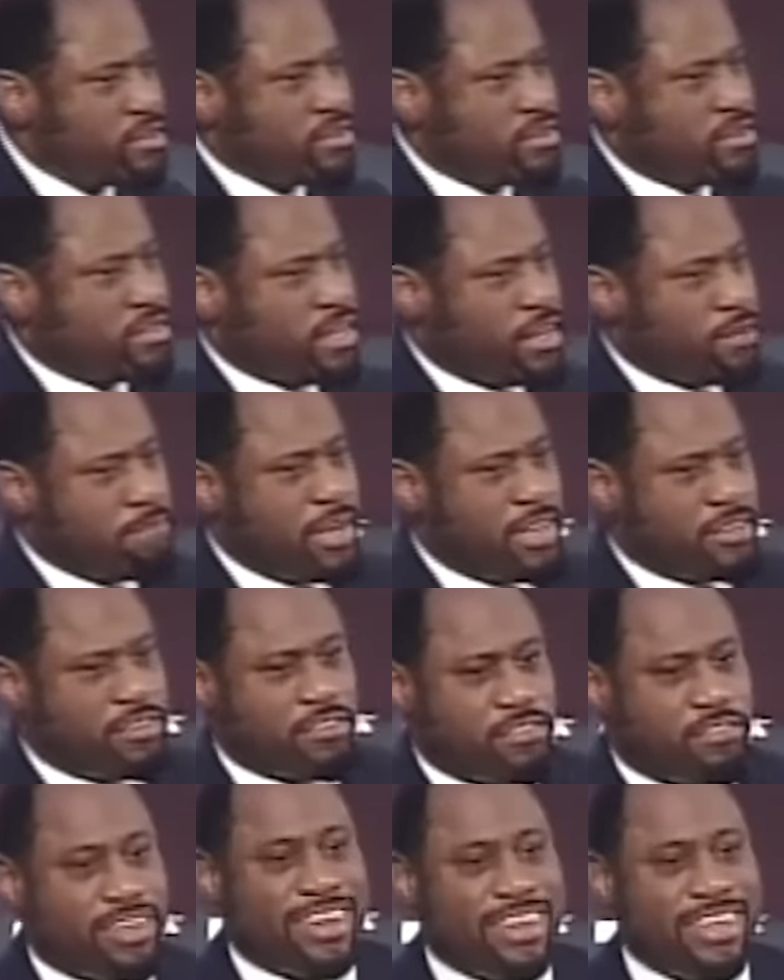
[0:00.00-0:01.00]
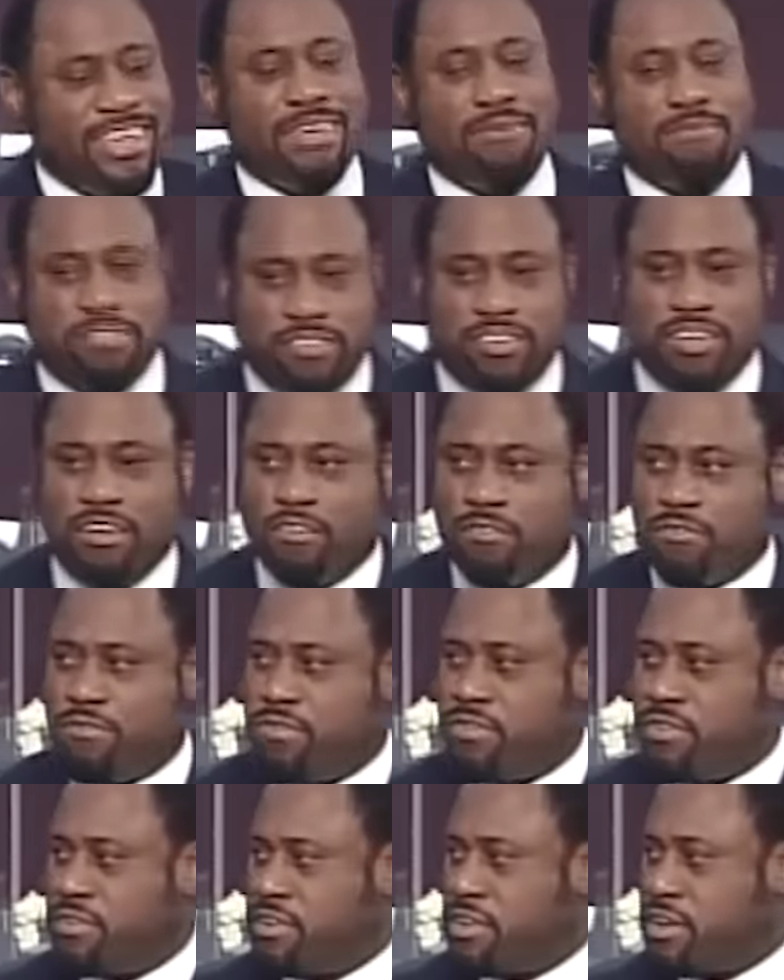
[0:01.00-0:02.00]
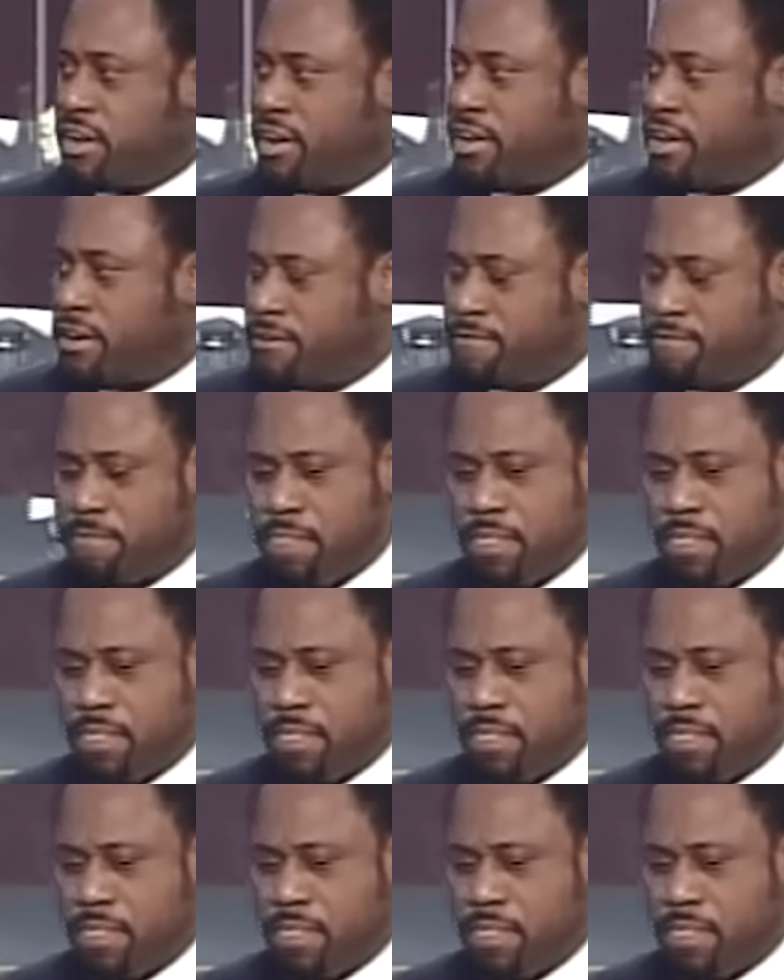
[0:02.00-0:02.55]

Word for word: to that message that he himself declared.